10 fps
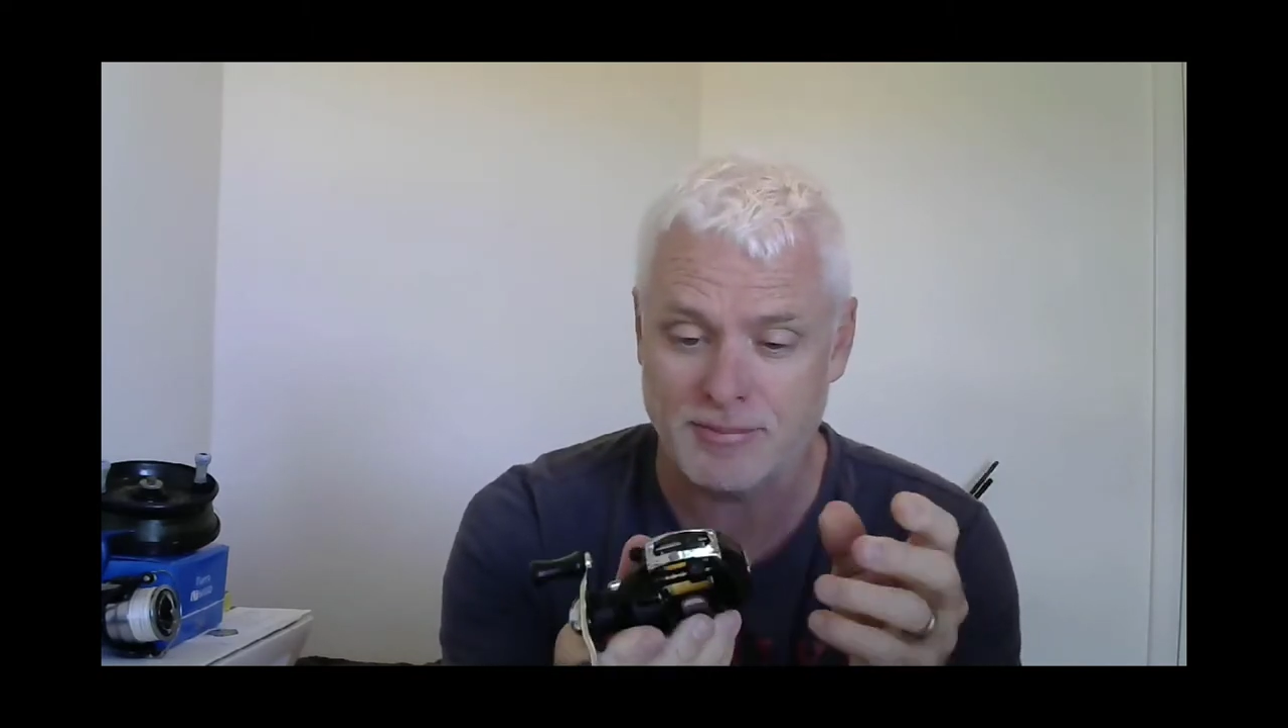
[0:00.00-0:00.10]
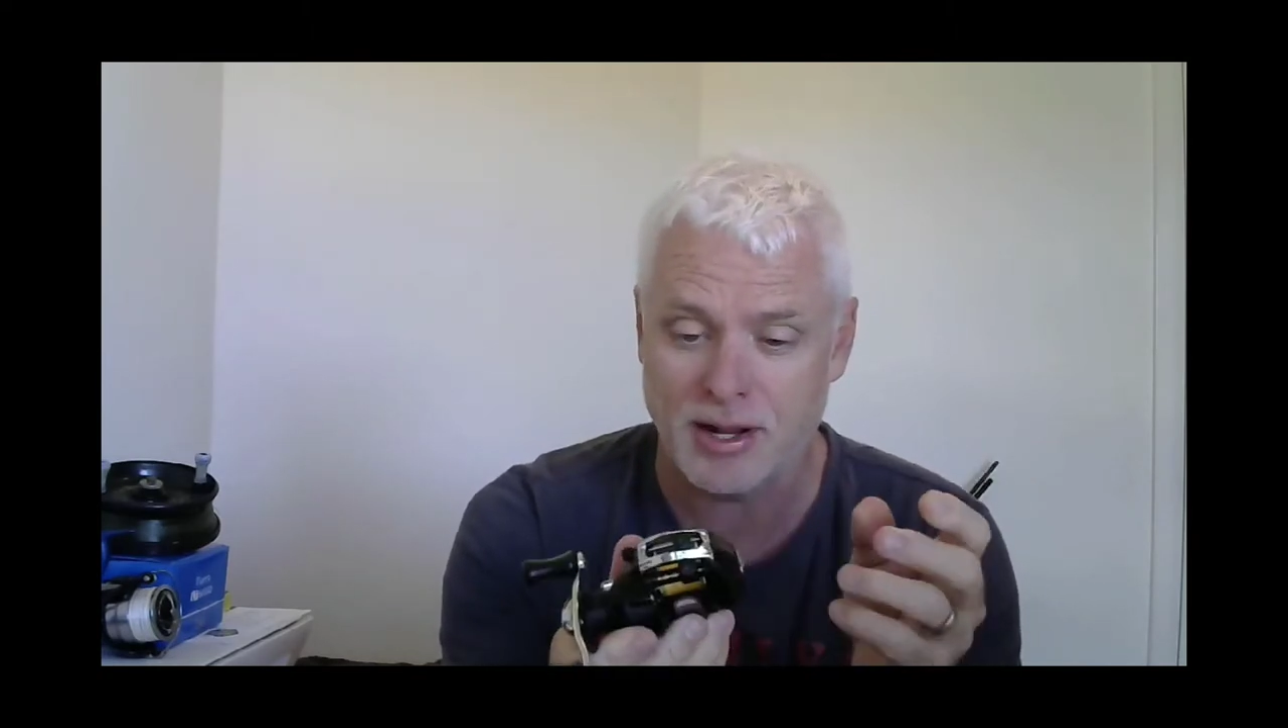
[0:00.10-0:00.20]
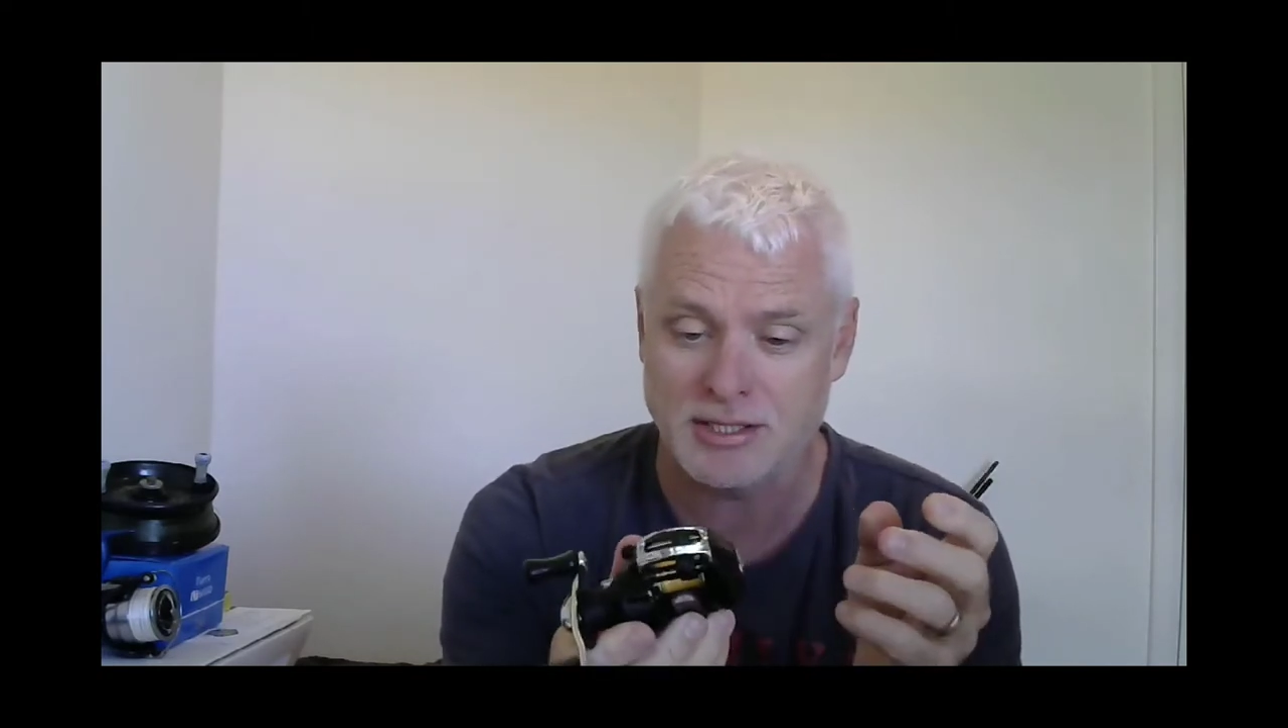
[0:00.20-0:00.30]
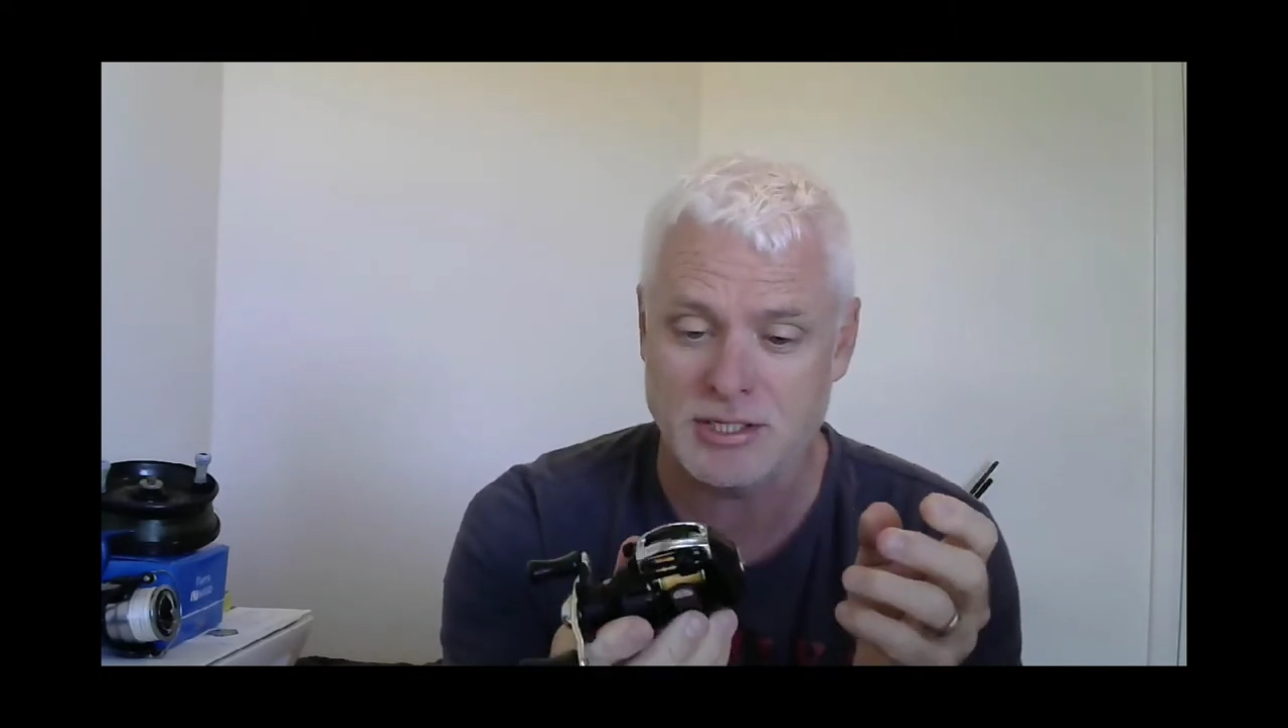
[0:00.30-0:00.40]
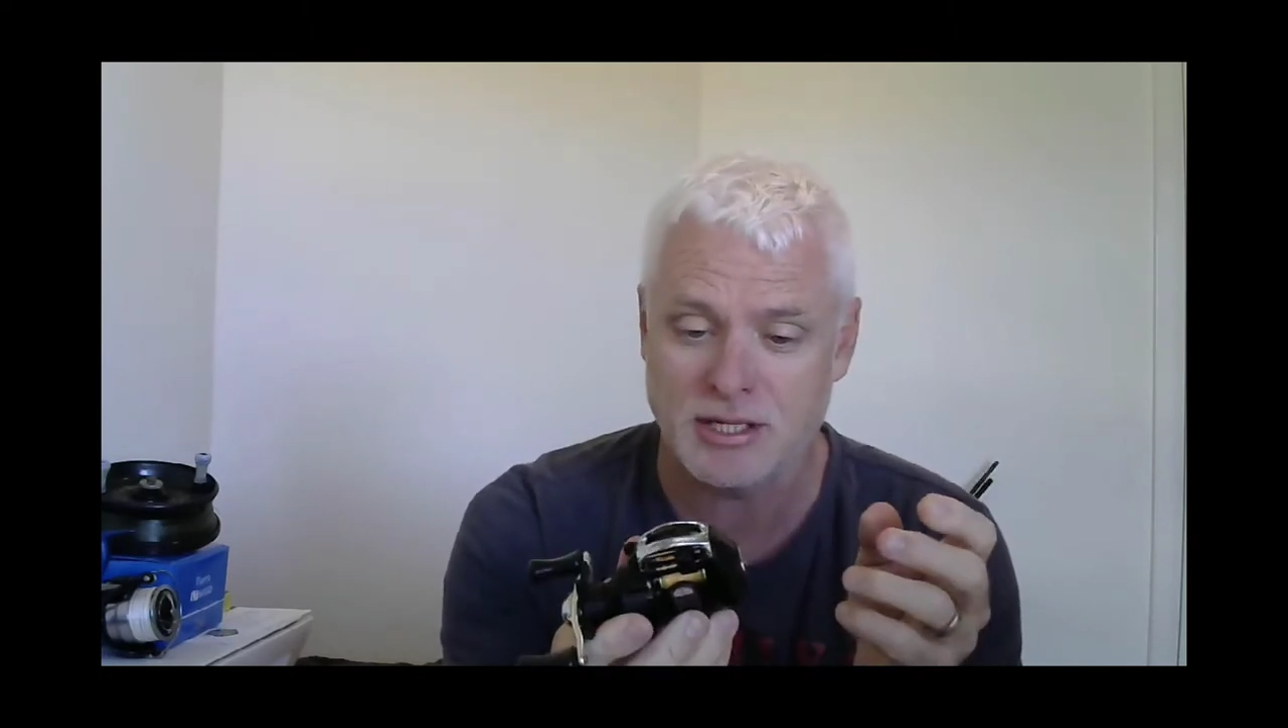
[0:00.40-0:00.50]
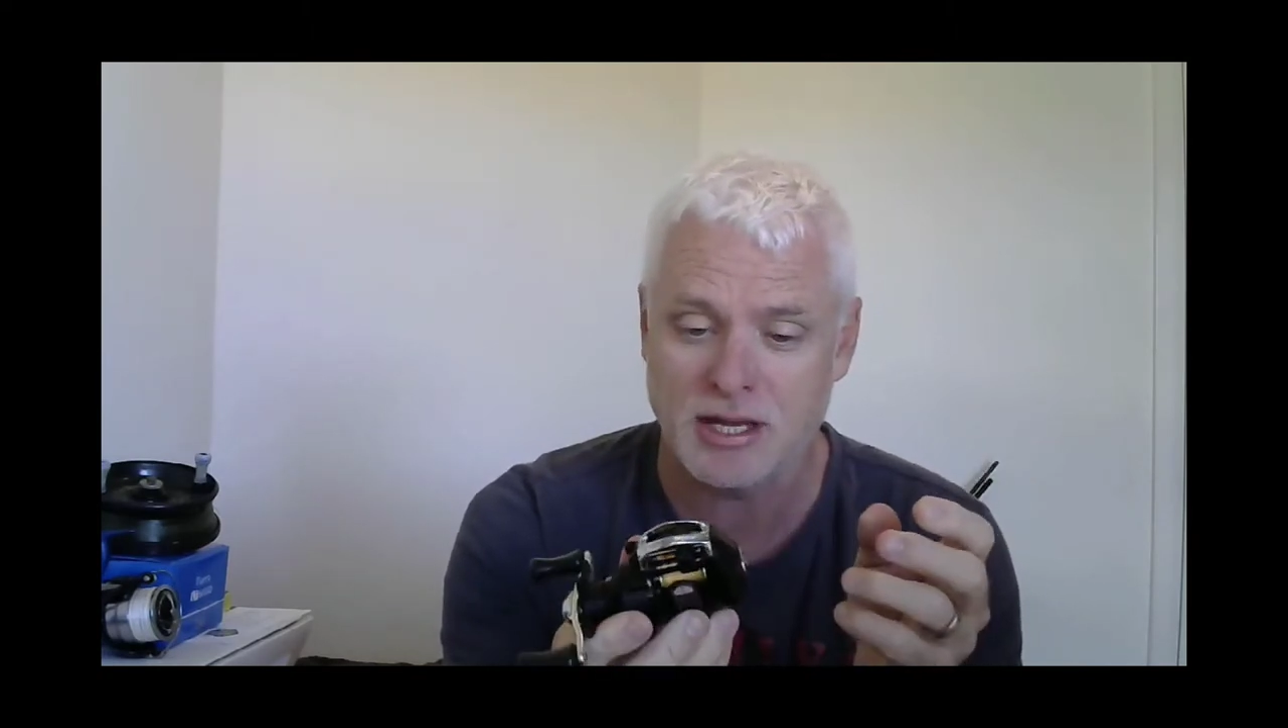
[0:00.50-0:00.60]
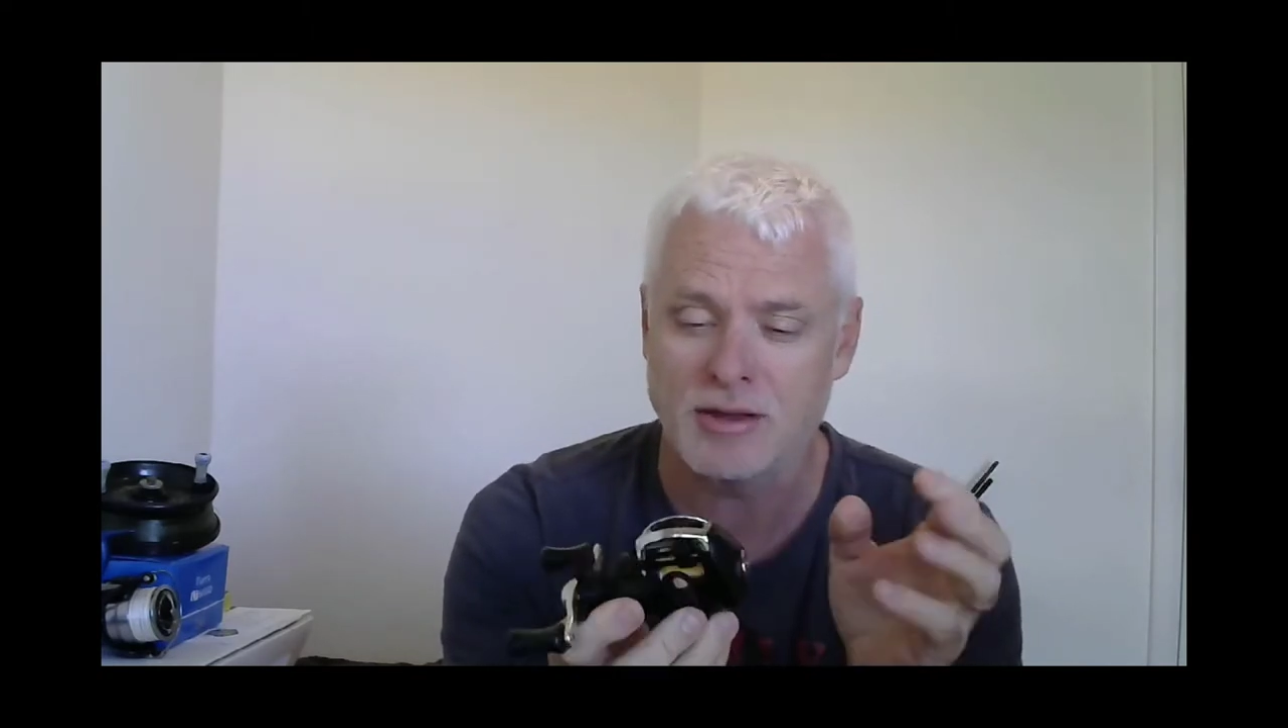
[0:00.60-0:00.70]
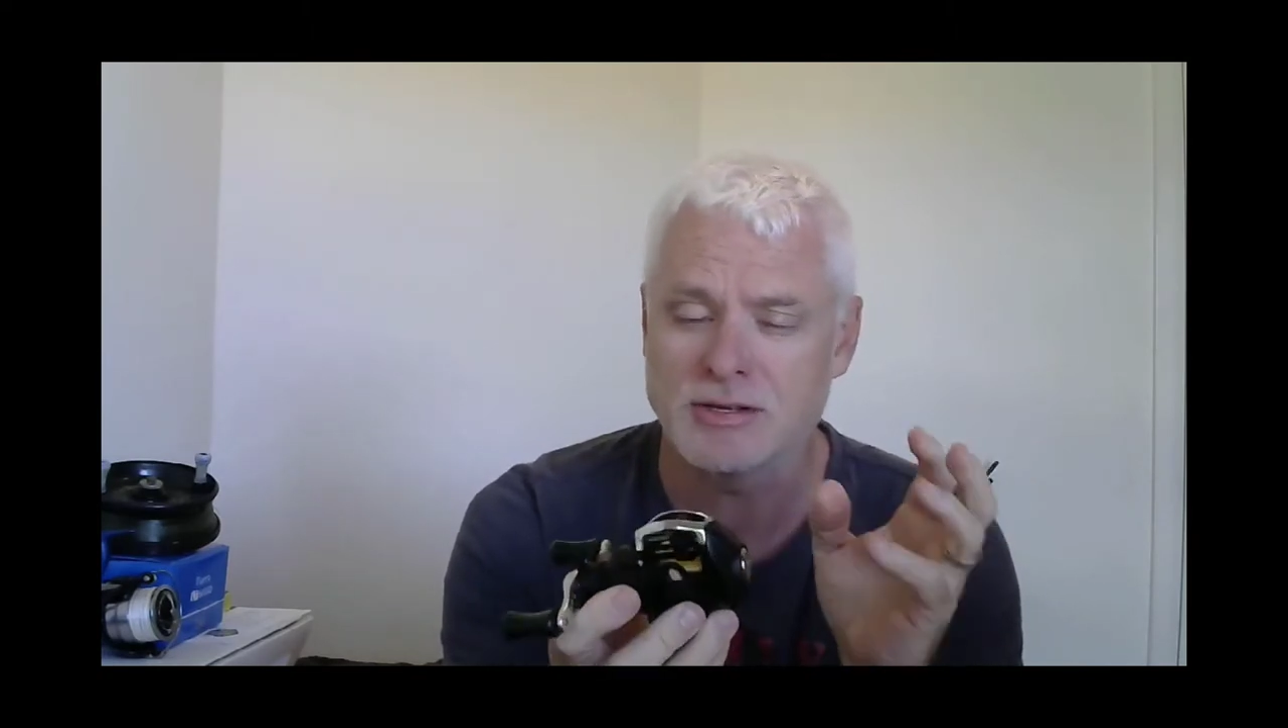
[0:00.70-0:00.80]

brakes to go.